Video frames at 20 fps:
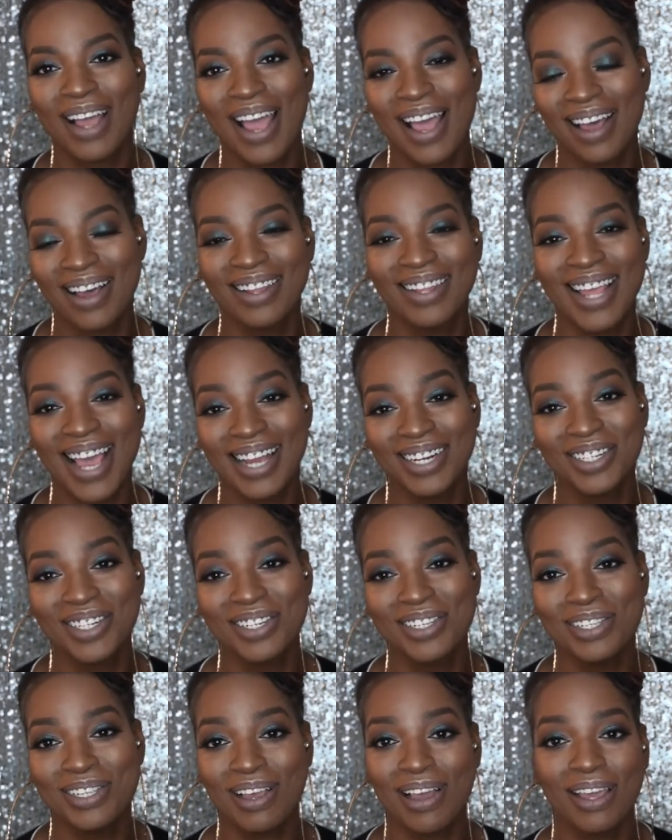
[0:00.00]

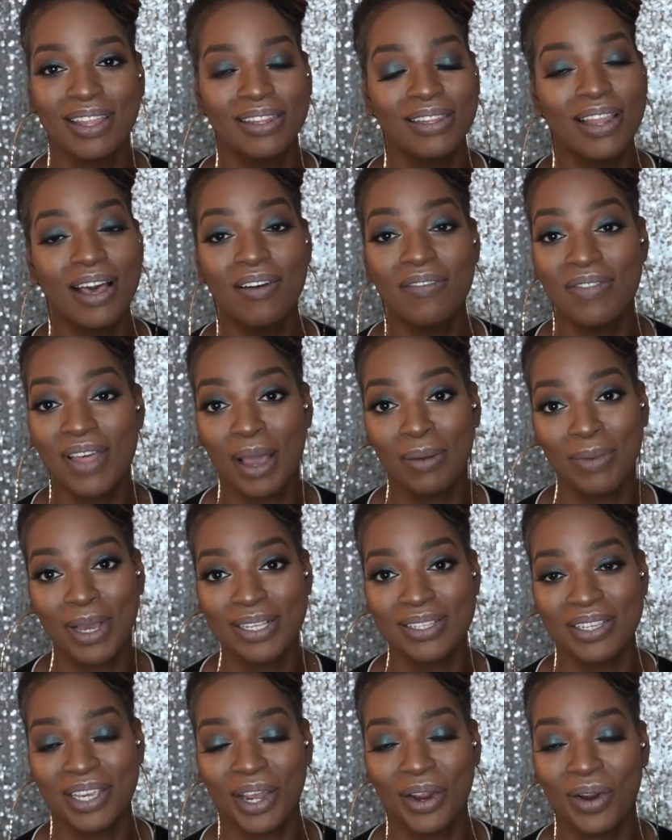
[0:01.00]
lashes. I love that
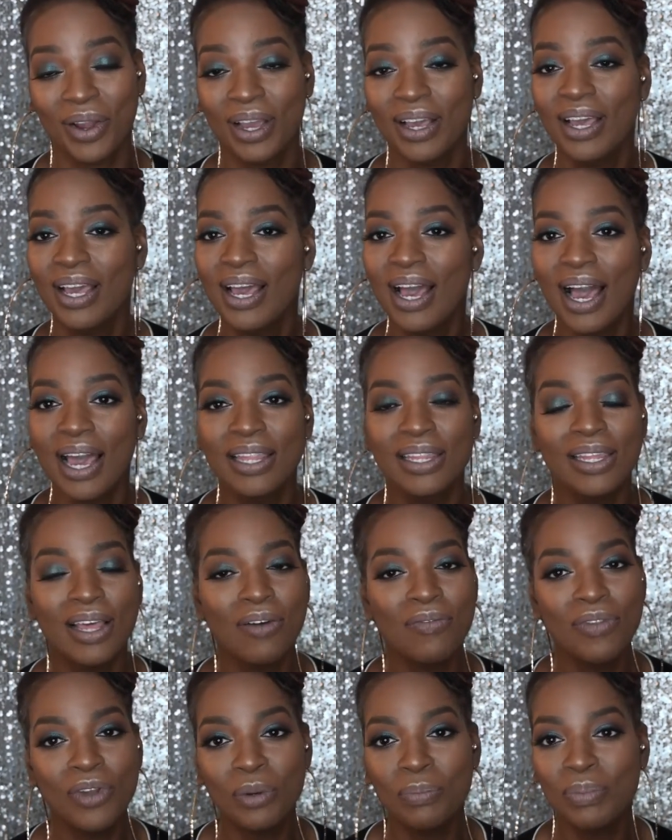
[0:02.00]
mascara. I
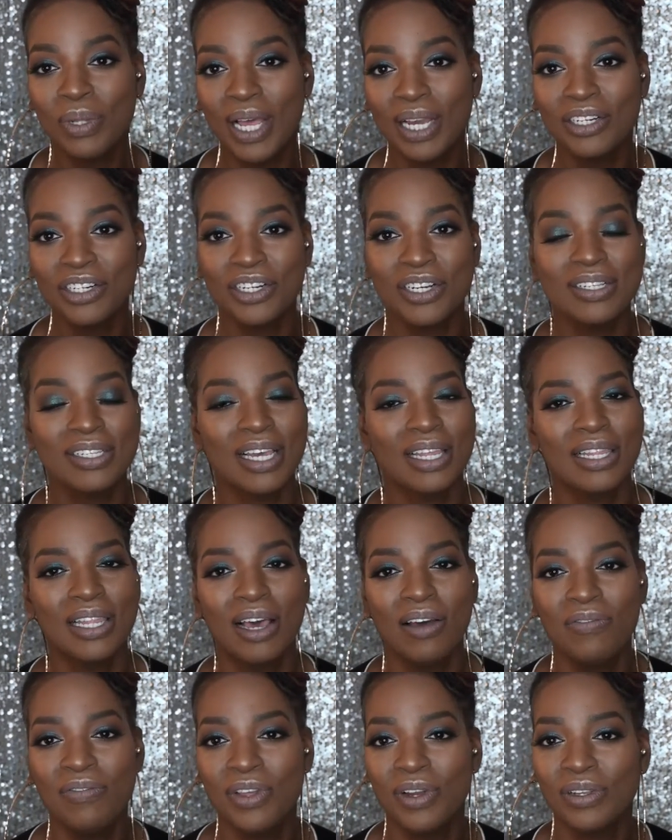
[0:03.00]
love their blushes. I
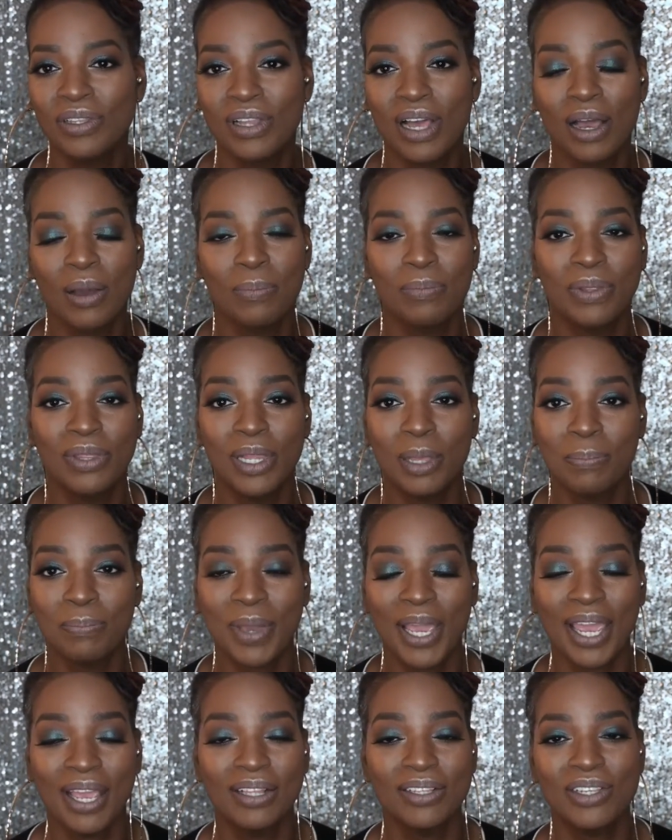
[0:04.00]
love their lip
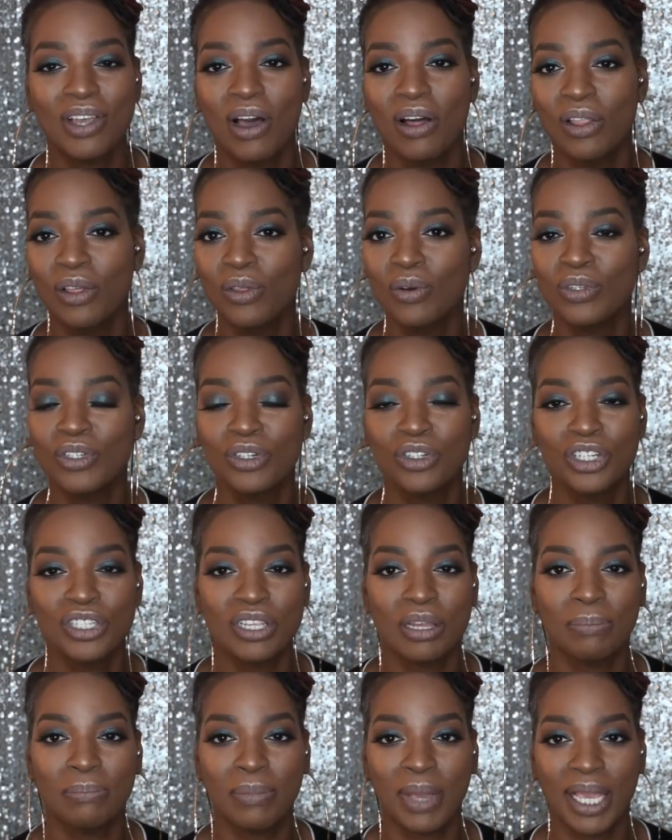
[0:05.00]
paints. All of those are
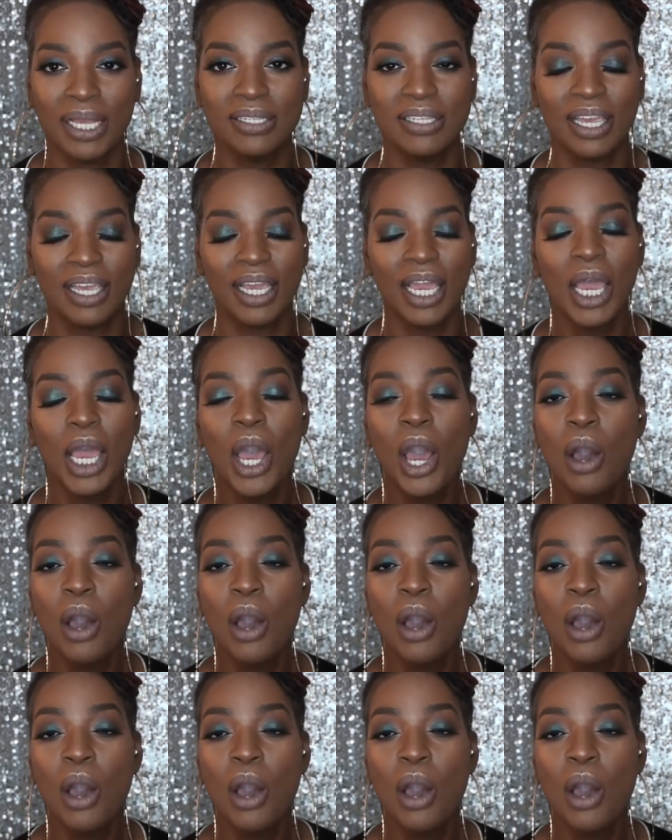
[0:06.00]
just amazing.